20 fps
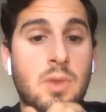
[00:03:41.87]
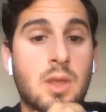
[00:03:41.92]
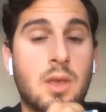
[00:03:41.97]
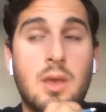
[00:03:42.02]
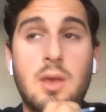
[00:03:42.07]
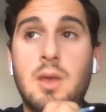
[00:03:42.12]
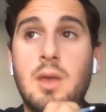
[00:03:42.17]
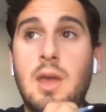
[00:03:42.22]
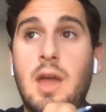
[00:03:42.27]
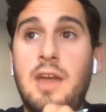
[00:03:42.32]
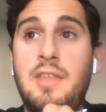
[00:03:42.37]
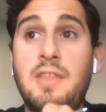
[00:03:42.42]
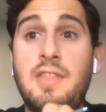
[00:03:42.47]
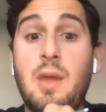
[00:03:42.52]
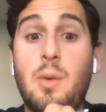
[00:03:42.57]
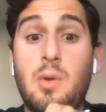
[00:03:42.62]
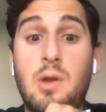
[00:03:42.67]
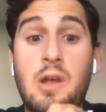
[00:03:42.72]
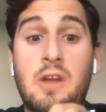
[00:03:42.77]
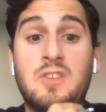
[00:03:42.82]
I think they were
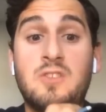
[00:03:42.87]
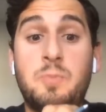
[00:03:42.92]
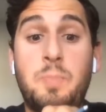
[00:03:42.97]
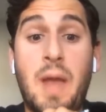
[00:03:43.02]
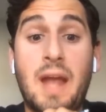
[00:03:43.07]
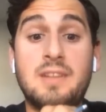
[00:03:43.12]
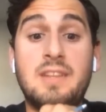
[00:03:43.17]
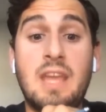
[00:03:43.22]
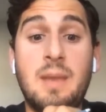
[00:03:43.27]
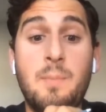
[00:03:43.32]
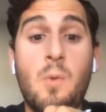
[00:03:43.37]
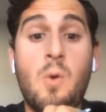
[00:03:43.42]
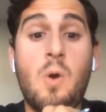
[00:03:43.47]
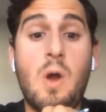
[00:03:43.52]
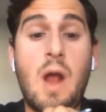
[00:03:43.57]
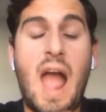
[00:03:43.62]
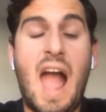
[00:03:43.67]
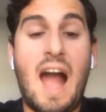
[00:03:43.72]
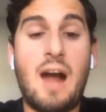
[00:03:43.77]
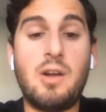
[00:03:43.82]
expecting more
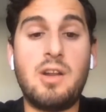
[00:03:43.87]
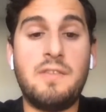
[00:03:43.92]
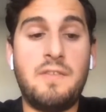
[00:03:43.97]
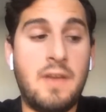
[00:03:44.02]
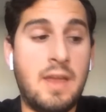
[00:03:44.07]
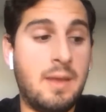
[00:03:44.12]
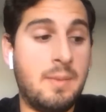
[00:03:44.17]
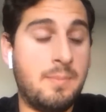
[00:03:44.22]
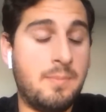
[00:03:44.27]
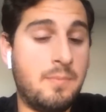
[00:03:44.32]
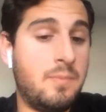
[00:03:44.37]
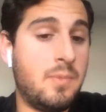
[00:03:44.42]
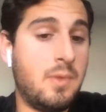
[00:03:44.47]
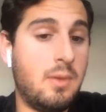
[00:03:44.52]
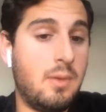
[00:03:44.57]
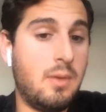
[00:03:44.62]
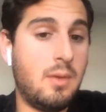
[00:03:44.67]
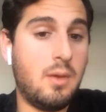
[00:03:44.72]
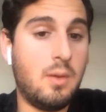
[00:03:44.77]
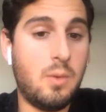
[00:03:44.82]
out of him
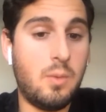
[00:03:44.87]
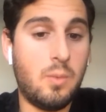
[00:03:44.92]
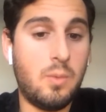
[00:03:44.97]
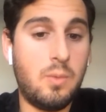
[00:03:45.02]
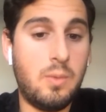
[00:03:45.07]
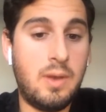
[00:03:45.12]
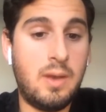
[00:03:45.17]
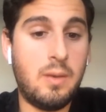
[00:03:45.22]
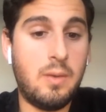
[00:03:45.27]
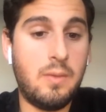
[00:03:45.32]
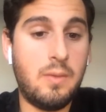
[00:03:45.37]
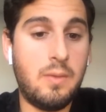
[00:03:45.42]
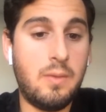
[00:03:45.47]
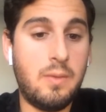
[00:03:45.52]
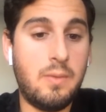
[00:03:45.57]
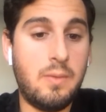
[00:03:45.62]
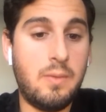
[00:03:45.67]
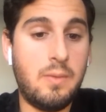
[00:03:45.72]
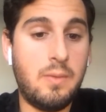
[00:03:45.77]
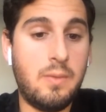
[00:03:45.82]
this
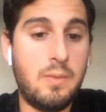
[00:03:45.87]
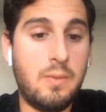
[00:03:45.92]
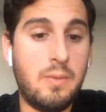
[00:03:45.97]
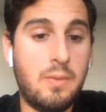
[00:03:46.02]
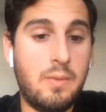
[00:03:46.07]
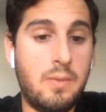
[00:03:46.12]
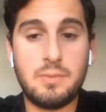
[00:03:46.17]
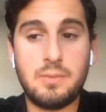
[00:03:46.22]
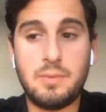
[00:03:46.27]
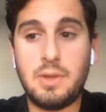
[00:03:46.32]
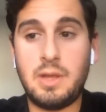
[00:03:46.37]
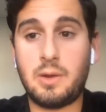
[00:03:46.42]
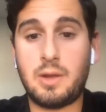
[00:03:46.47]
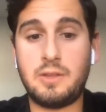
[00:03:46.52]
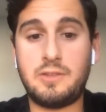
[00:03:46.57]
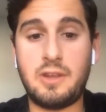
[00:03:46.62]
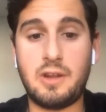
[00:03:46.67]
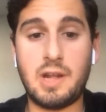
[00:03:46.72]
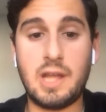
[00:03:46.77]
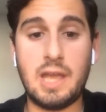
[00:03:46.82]
season, considering he
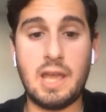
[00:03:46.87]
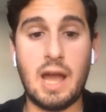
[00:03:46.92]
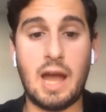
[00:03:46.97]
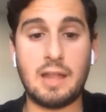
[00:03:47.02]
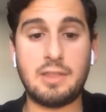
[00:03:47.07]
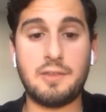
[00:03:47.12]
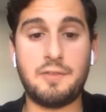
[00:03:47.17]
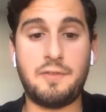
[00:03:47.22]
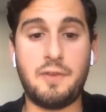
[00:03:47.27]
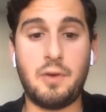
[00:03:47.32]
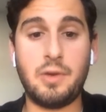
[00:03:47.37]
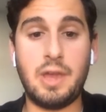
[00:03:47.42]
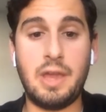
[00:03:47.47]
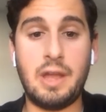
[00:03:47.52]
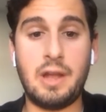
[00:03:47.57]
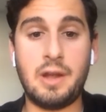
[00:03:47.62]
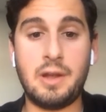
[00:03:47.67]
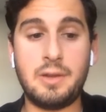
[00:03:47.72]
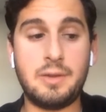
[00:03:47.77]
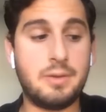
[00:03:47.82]
got the full year
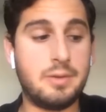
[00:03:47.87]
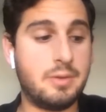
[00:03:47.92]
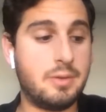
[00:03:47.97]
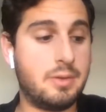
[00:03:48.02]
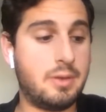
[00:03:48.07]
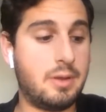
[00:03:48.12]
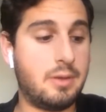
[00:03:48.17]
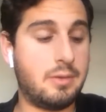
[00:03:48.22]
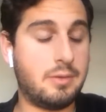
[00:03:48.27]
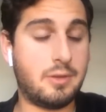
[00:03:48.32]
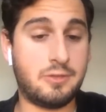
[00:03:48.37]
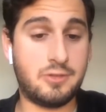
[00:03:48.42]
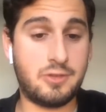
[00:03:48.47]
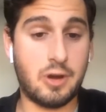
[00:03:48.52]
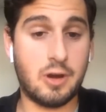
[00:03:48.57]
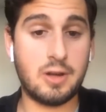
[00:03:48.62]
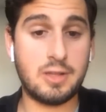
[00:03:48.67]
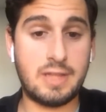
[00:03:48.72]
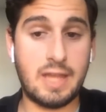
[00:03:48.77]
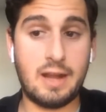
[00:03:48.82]
to start there at
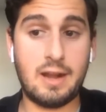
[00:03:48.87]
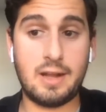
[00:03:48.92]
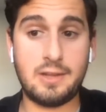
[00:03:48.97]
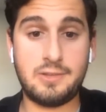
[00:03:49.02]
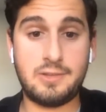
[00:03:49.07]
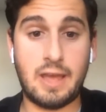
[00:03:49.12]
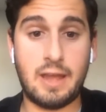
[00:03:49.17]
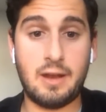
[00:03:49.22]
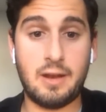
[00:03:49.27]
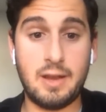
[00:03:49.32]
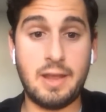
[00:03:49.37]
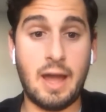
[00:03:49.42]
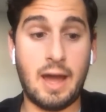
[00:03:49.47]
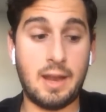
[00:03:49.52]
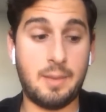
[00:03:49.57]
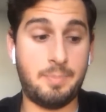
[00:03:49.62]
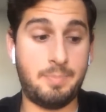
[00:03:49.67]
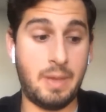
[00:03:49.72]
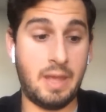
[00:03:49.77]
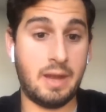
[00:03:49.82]
center. He'd kind of been a
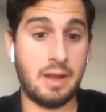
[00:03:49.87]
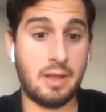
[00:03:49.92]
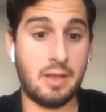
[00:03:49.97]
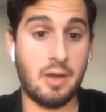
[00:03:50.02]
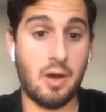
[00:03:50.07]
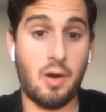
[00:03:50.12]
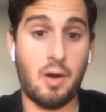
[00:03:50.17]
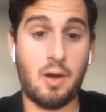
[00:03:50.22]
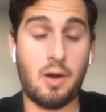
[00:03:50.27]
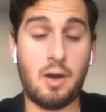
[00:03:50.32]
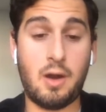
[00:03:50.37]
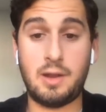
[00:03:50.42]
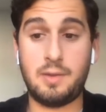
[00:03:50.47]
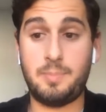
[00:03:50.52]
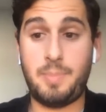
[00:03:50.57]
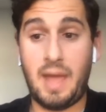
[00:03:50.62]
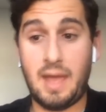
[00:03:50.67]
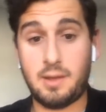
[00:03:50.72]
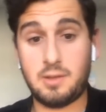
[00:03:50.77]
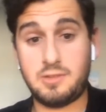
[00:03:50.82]
guard, and Pouncey had
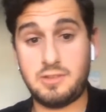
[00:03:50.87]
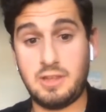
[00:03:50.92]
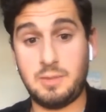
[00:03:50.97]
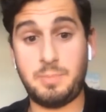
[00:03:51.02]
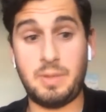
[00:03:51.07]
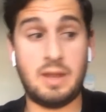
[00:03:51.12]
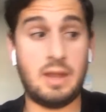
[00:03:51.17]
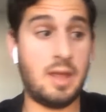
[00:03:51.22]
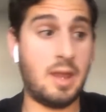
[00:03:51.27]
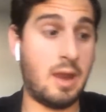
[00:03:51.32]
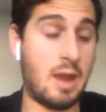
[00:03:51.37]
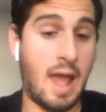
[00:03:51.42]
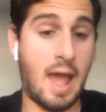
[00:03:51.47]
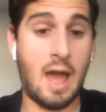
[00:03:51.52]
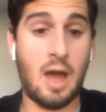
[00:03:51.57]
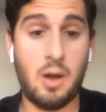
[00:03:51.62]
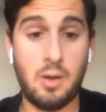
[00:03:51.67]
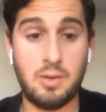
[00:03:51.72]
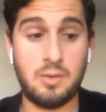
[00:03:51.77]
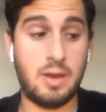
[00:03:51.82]
been in and out and
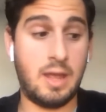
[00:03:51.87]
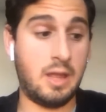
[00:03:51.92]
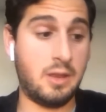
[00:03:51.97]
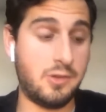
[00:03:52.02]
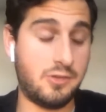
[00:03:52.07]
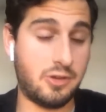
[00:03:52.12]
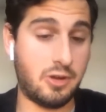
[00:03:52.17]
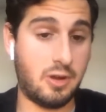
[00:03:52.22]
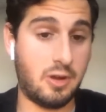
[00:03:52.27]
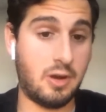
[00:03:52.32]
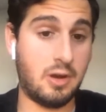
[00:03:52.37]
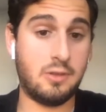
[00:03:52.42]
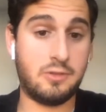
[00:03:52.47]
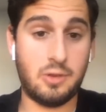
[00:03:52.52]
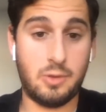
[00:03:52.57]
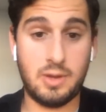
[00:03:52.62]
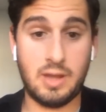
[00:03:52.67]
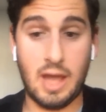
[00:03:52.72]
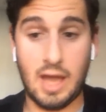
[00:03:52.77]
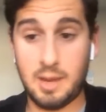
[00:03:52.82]
injured, and so he'd kind of been
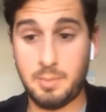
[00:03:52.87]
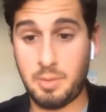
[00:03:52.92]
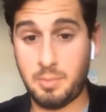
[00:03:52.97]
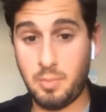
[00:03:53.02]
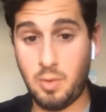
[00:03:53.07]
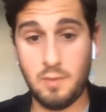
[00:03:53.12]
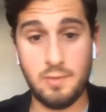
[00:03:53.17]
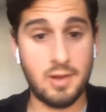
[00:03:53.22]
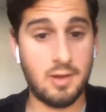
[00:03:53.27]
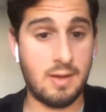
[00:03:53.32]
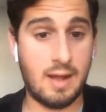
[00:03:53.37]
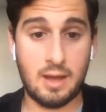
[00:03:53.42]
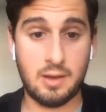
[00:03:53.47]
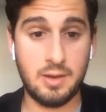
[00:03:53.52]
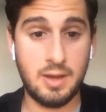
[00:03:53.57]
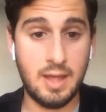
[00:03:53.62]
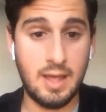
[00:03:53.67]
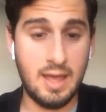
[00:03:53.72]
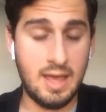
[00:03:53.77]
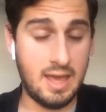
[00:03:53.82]
moving around. He
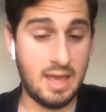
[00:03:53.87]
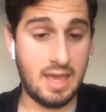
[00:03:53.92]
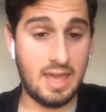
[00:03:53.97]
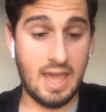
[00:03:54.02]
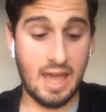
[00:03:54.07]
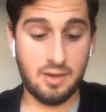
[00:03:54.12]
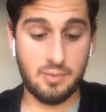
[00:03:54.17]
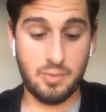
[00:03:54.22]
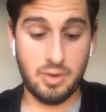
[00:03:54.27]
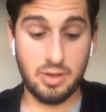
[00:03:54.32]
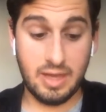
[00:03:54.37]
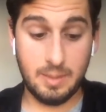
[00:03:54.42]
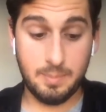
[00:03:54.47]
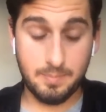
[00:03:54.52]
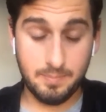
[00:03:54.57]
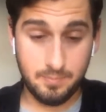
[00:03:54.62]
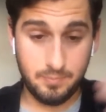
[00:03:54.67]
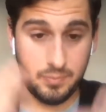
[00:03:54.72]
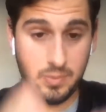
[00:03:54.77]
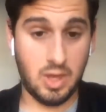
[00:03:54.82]
hadn't really
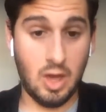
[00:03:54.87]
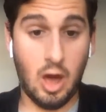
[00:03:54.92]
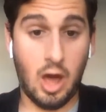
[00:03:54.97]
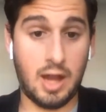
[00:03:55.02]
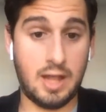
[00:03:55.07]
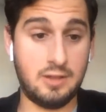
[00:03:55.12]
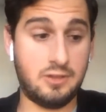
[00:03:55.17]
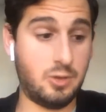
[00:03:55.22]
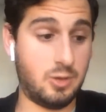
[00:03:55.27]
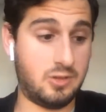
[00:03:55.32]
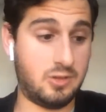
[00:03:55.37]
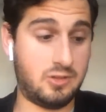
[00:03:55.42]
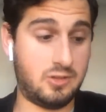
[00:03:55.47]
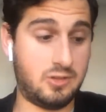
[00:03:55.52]
gone into a season